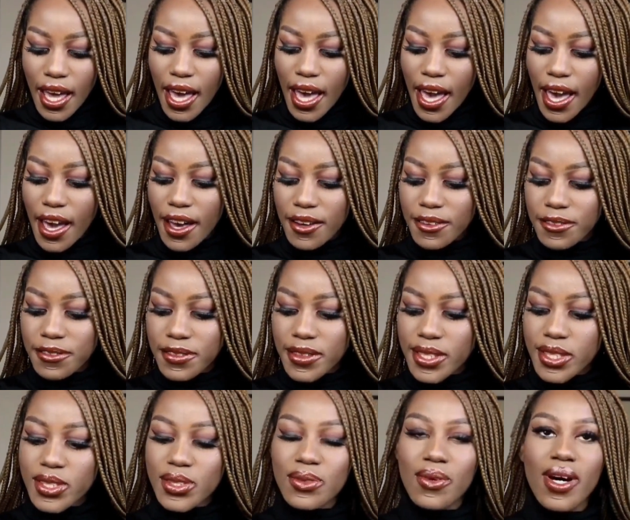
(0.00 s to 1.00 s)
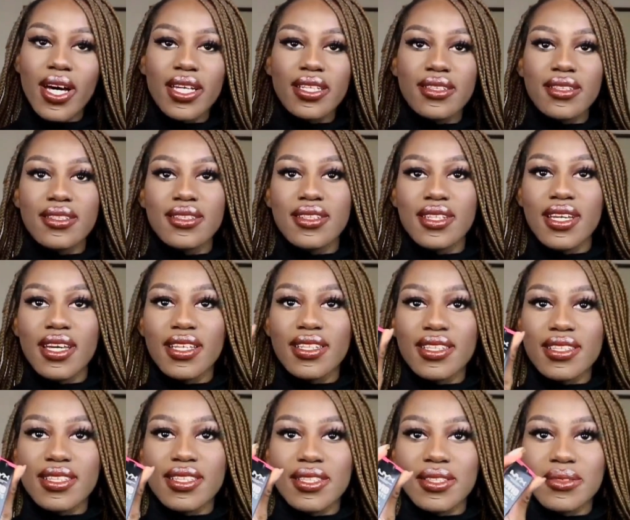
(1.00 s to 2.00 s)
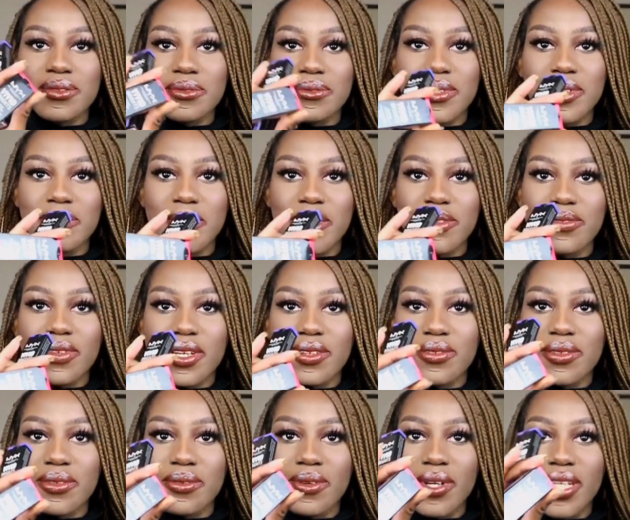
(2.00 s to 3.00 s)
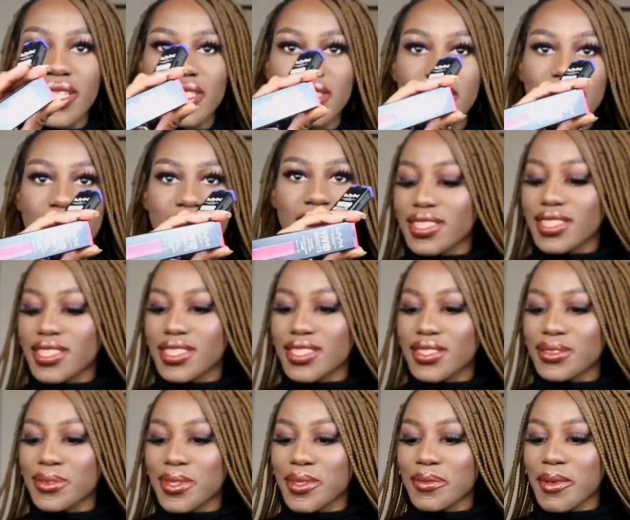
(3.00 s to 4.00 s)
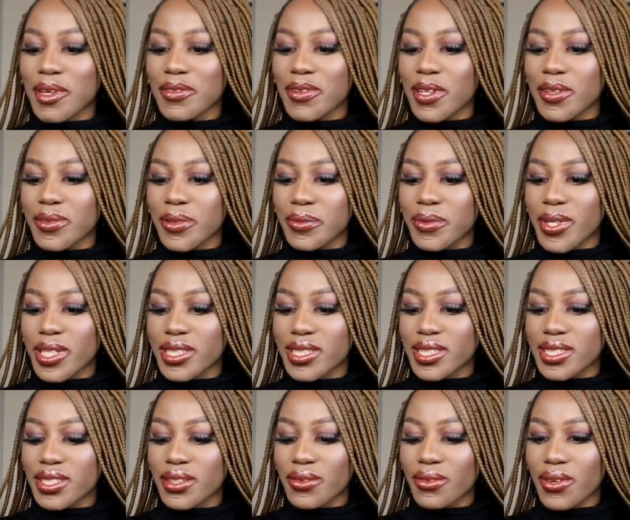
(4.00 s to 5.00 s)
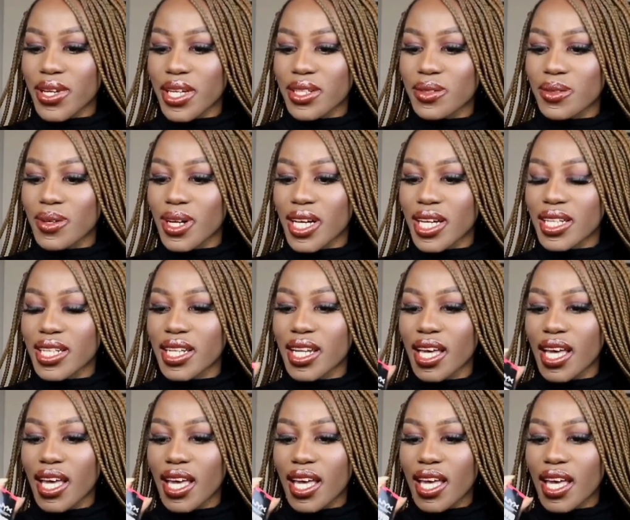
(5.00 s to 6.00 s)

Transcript: have this one, and this is one of my favorite ones. It's one of my favorite ones, the red one.